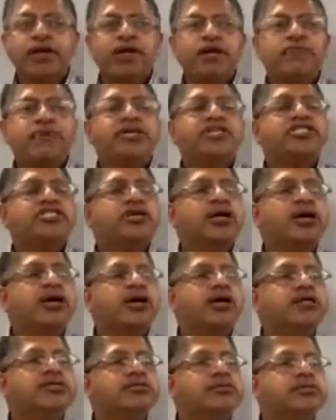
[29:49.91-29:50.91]

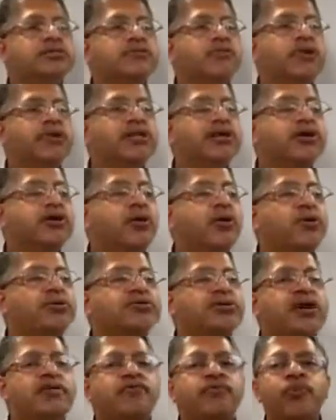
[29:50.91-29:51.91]
Because one of the goals
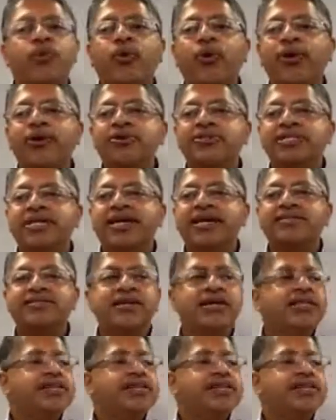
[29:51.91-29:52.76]
of royalty is